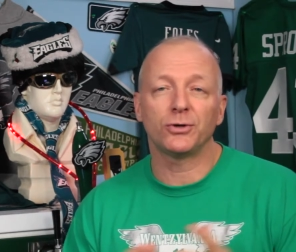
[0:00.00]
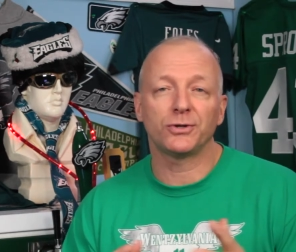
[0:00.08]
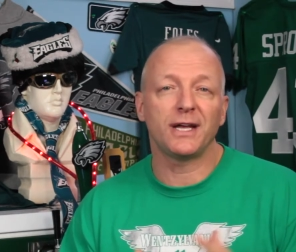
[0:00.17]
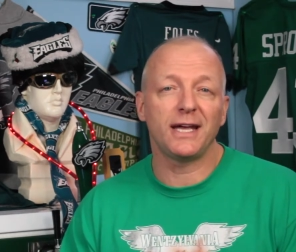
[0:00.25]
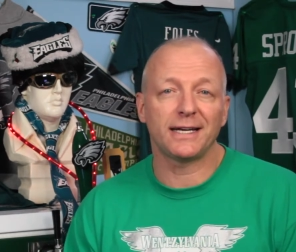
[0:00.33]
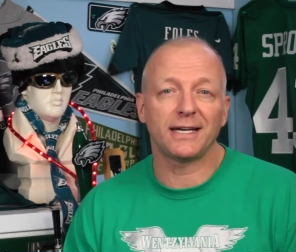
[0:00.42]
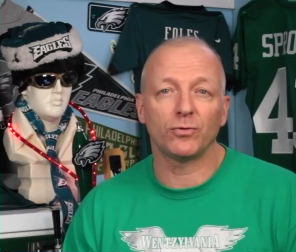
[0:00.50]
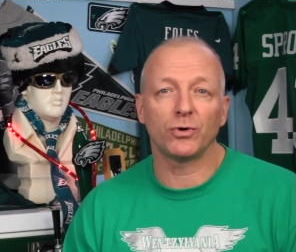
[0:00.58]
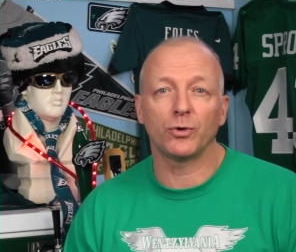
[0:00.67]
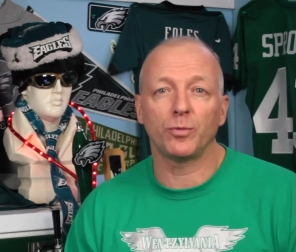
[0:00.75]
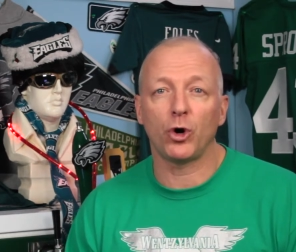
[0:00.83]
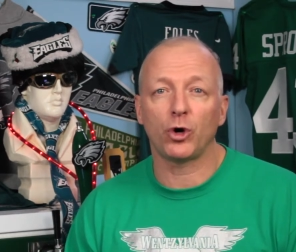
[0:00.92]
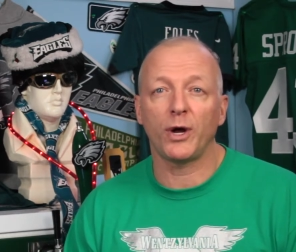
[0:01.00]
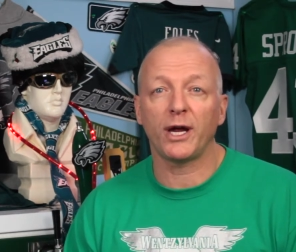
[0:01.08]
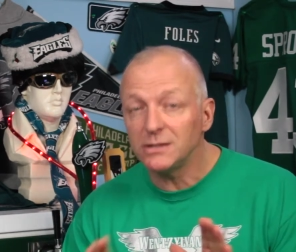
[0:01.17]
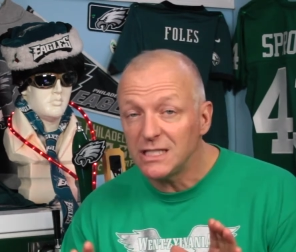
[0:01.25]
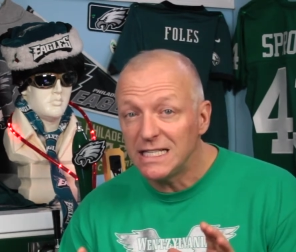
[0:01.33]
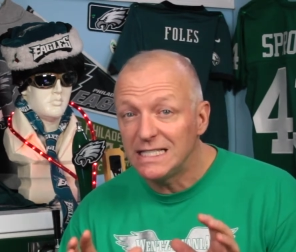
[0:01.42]
Speaker 1: He had to get rid of the ball
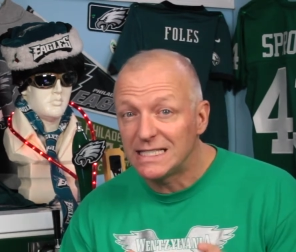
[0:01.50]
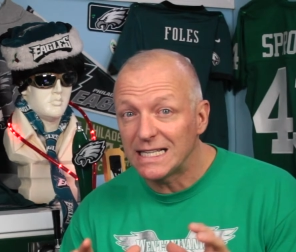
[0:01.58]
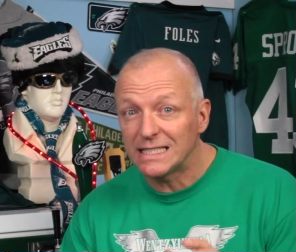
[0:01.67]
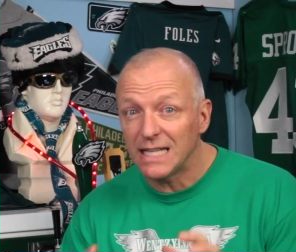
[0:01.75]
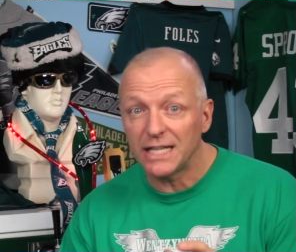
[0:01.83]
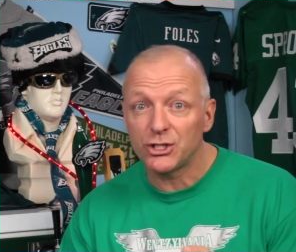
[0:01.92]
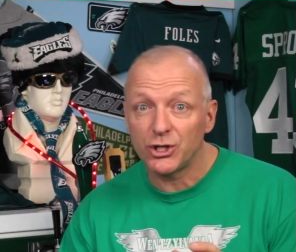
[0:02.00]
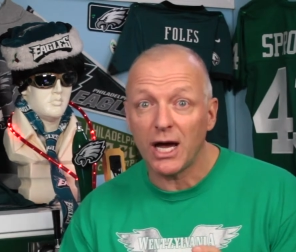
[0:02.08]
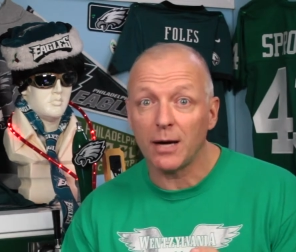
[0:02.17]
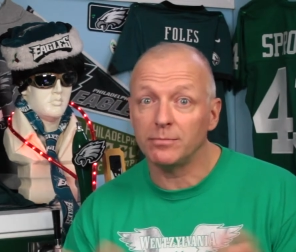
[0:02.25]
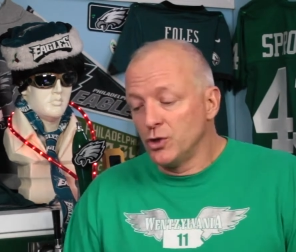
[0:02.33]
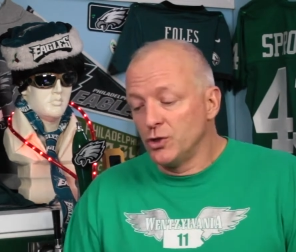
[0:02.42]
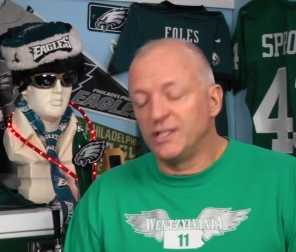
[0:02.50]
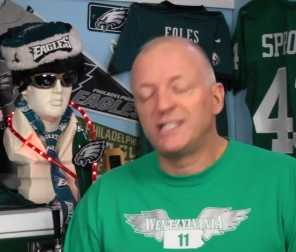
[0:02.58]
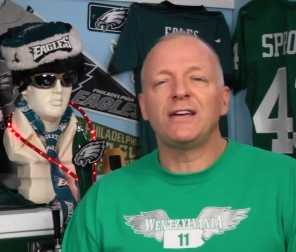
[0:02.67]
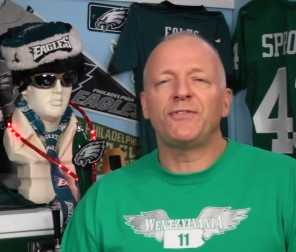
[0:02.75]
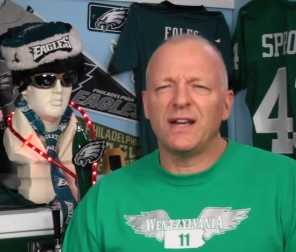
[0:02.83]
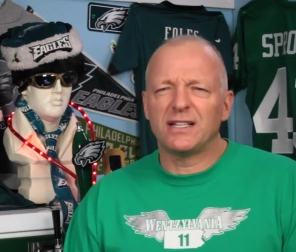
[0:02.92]
quick. He did a nice job. The
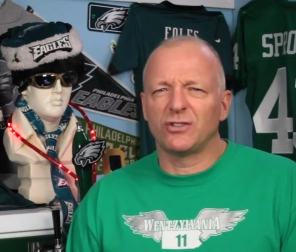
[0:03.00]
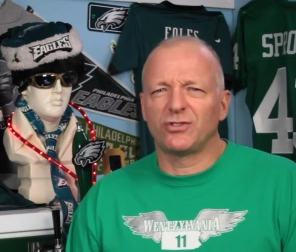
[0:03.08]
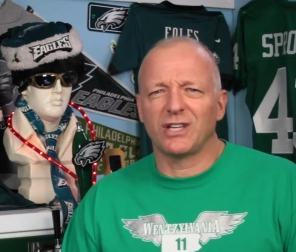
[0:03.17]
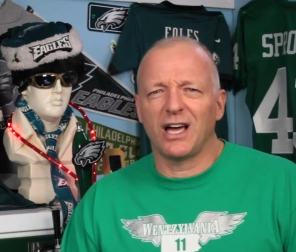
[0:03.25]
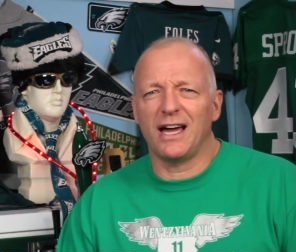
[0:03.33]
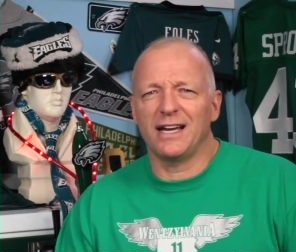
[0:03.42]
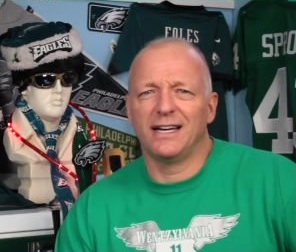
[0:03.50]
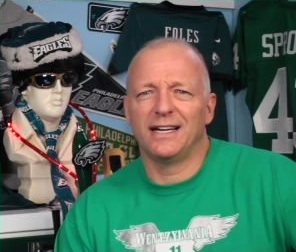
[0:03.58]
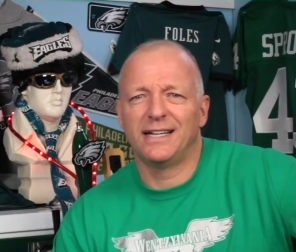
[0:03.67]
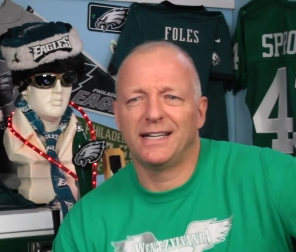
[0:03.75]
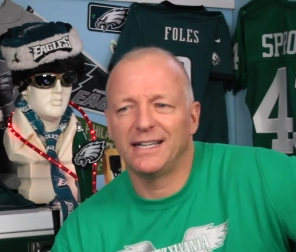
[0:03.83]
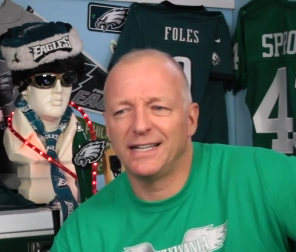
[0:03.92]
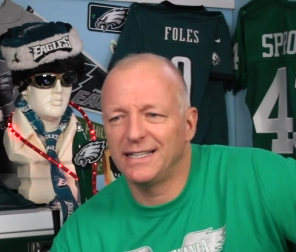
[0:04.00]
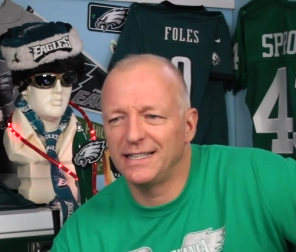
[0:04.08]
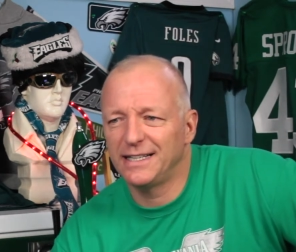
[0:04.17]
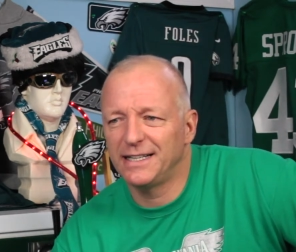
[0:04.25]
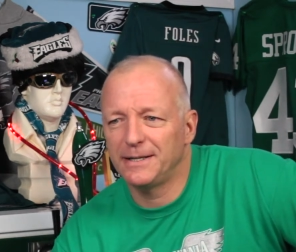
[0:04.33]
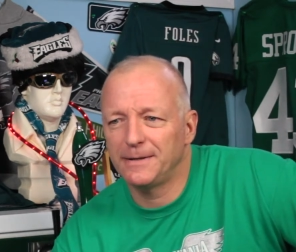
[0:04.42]
defensive side.
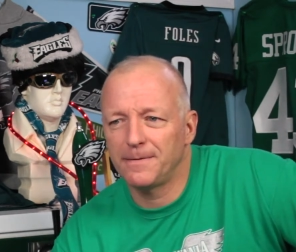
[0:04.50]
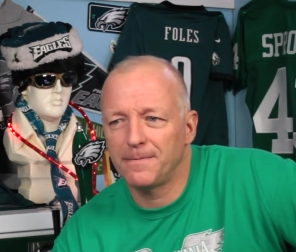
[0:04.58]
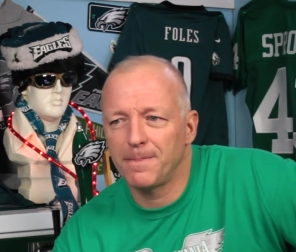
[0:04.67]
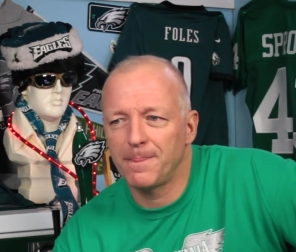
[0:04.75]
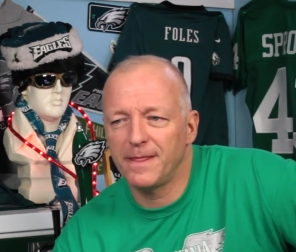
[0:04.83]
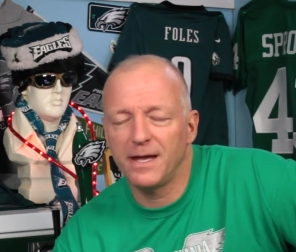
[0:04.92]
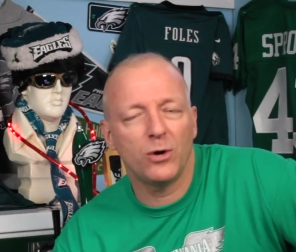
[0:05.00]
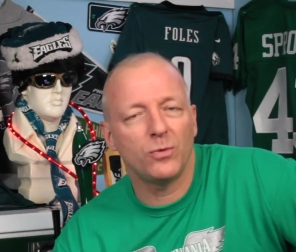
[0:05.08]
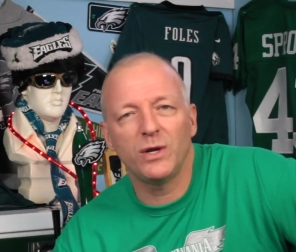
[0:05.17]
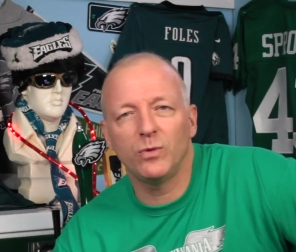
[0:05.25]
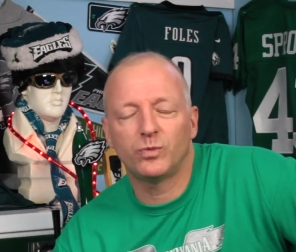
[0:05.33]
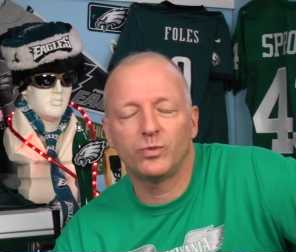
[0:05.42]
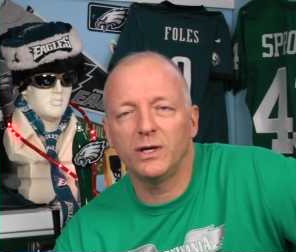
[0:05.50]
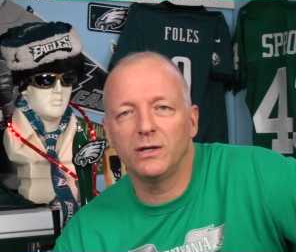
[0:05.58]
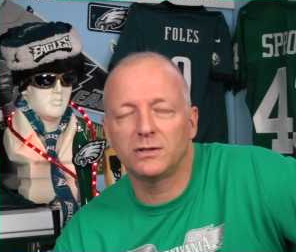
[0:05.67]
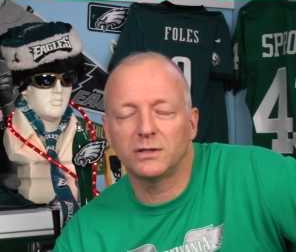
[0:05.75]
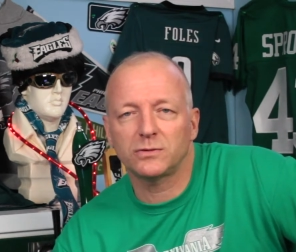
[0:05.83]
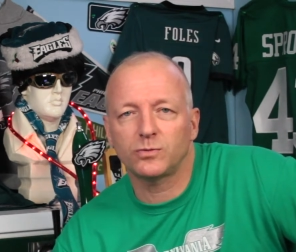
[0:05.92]
You know, we
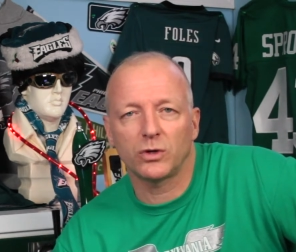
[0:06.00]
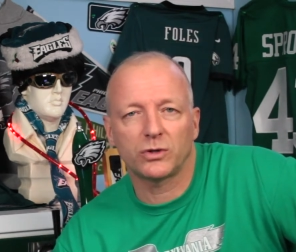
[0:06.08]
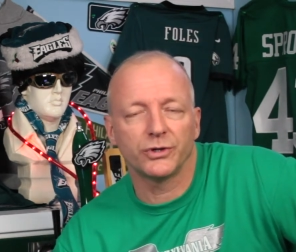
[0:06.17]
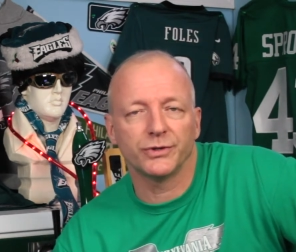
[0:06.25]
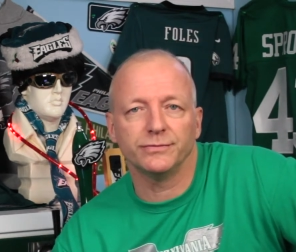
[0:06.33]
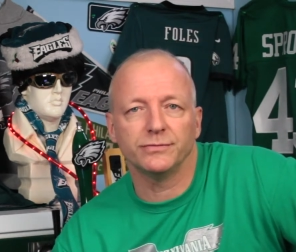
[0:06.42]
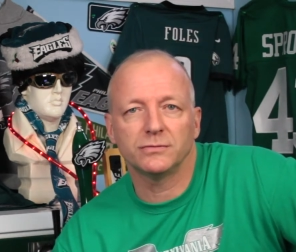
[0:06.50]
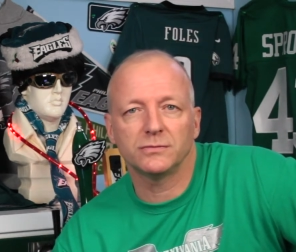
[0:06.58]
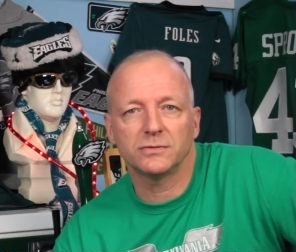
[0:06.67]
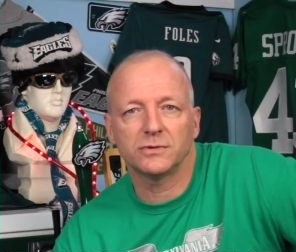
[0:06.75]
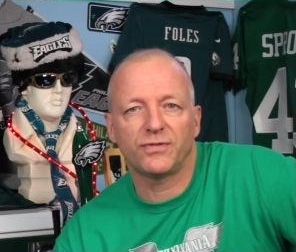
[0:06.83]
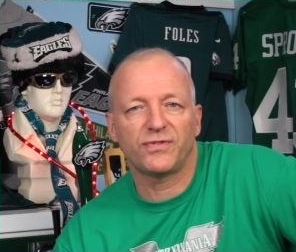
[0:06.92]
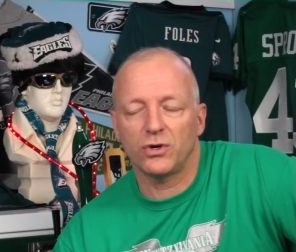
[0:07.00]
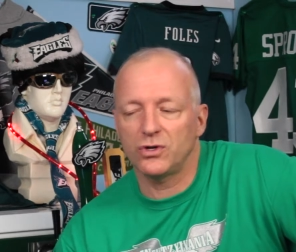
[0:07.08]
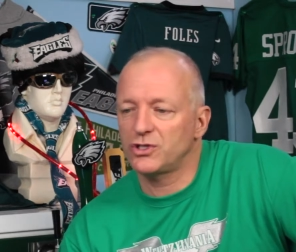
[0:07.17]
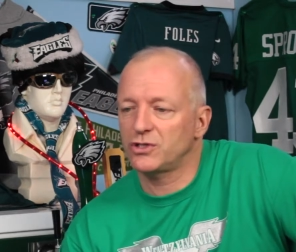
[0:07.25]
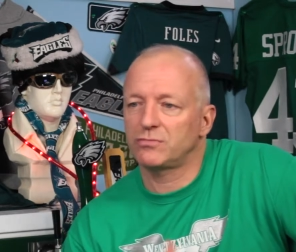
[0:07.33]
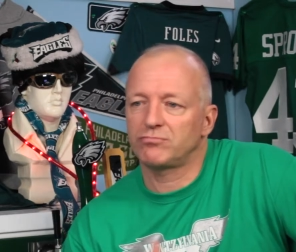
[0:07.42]
just weren't good. The
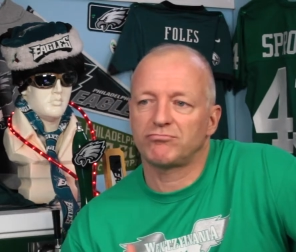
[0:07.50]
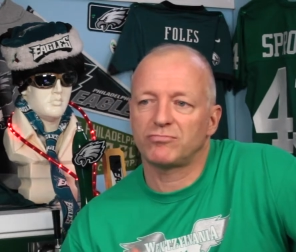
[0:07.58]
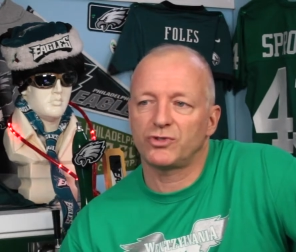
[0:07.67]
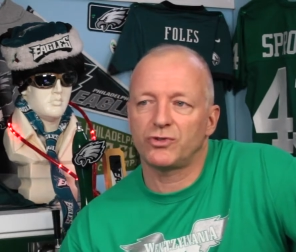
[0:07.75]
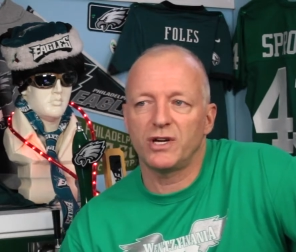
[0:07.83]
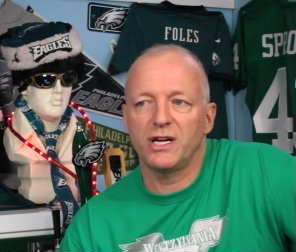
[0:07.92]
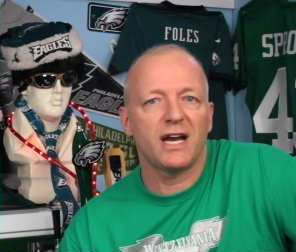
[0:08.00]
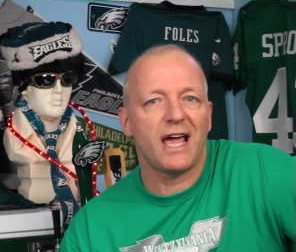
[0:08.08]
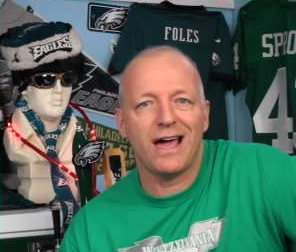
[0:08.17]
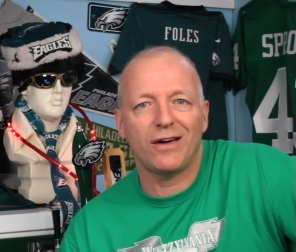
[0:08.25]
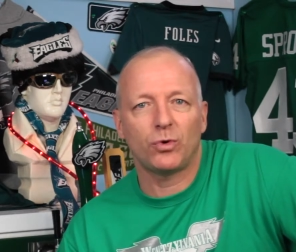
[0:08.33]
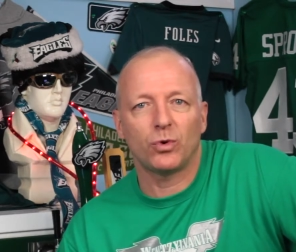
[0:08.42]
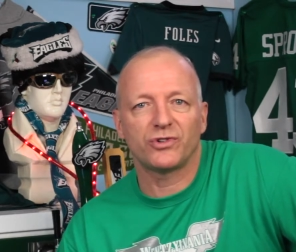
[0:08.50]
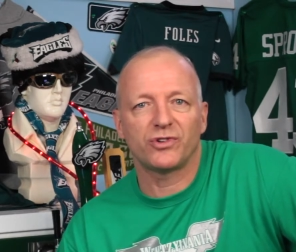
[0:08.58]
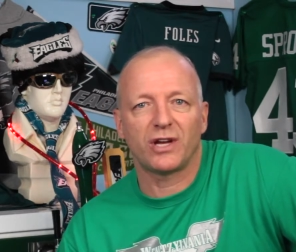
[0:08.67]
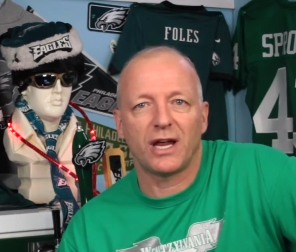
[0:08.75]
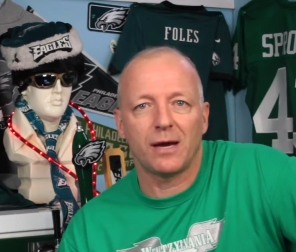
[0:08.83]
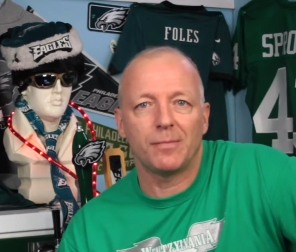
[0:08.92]
first 3.5 quarters of
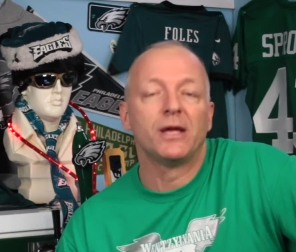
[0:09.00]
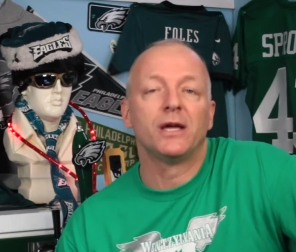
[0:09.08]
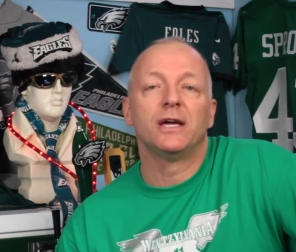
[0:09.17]
the game,